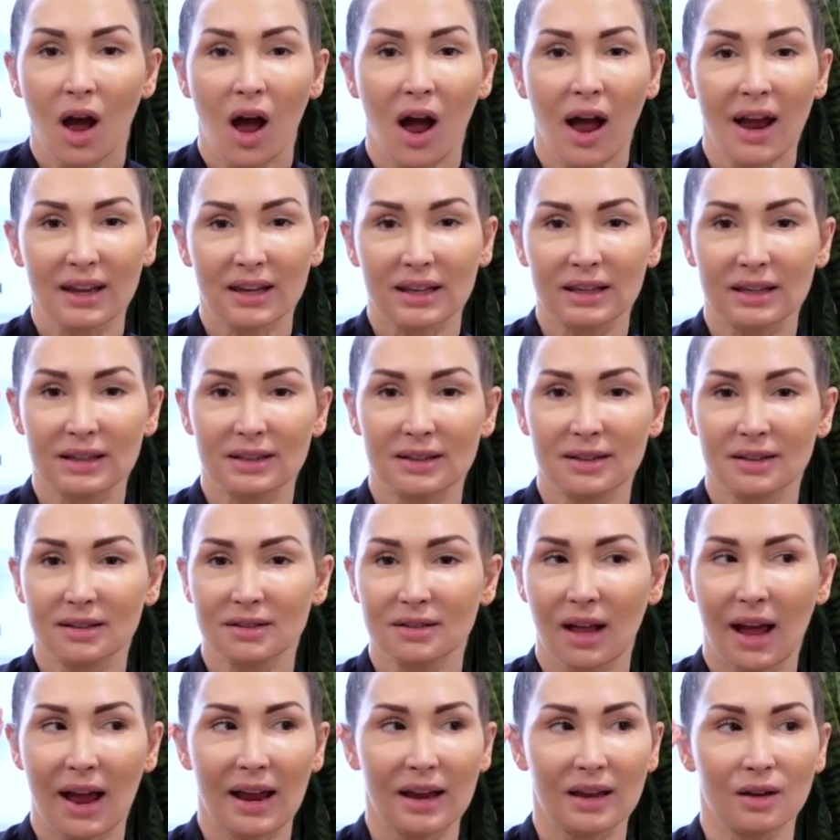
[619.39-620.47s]
I can
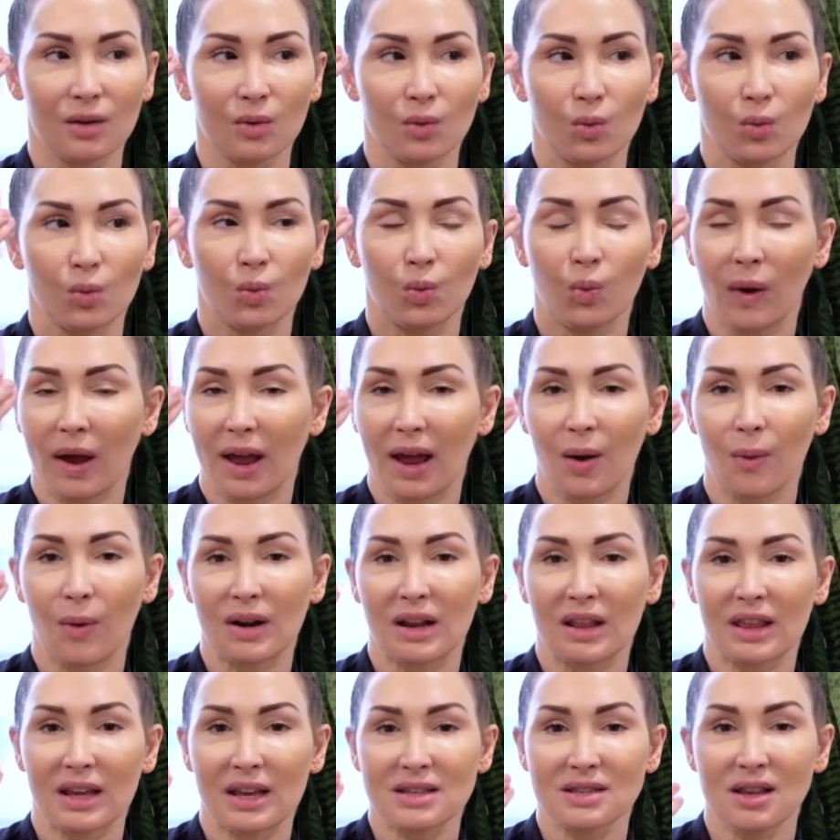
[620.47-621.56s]
like wear one
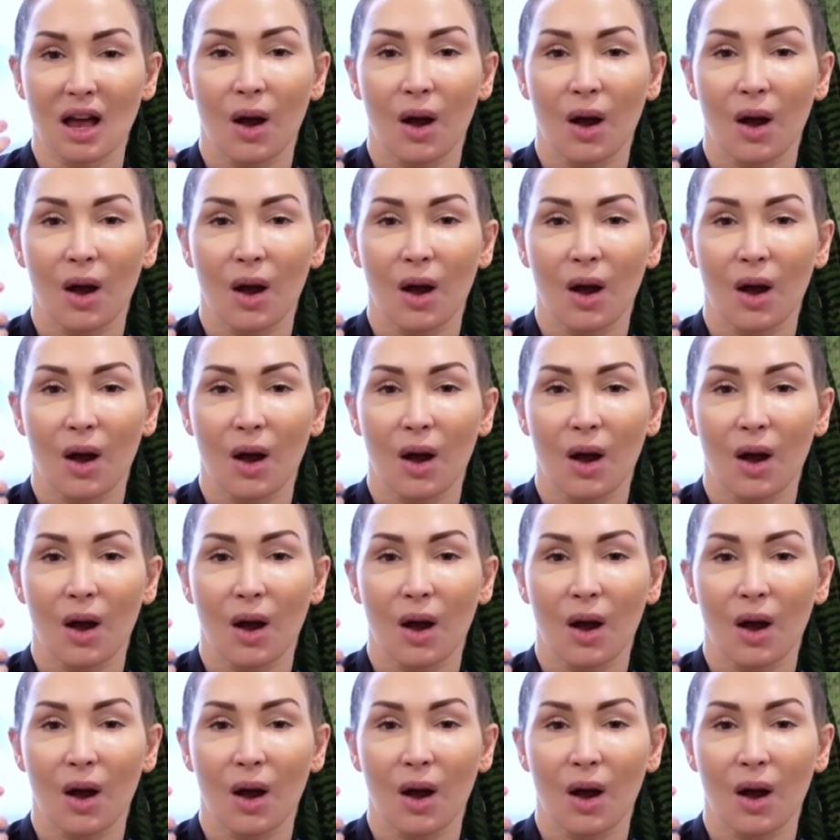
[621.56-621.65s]
of these.